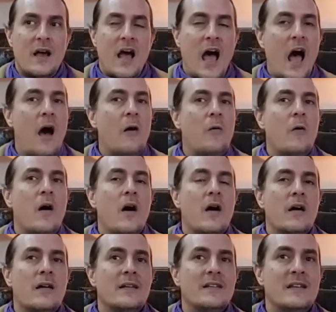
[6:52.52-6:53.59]
how
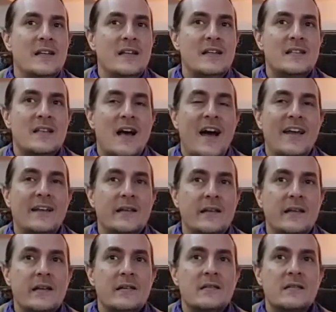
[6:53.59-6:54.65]
these
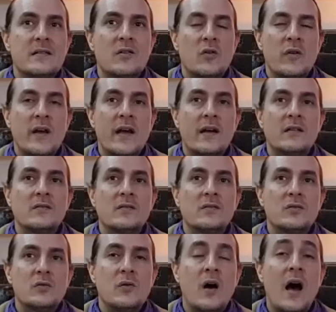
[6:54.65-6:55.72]
ideas connect
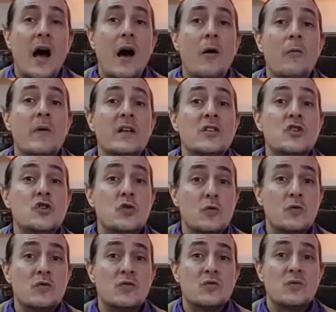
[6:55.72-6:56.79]
to how we
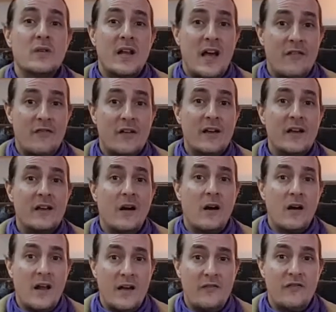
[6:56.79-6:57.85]
choose to navigate
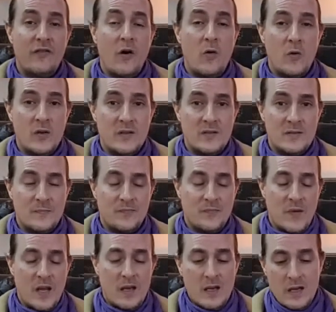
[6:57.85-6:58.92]
our life forwards.
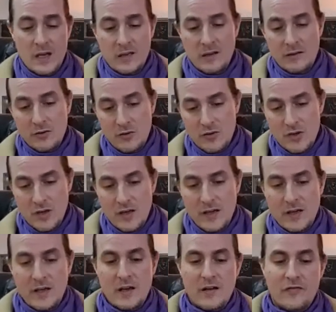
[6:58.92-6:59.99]

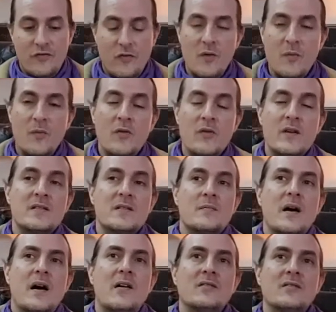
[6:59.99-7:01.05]
Usually a full moon is
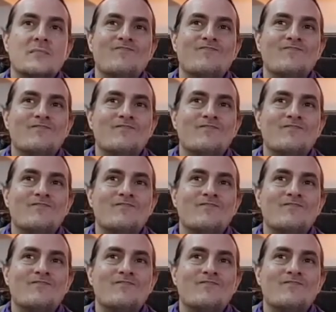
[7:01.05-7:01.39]
about,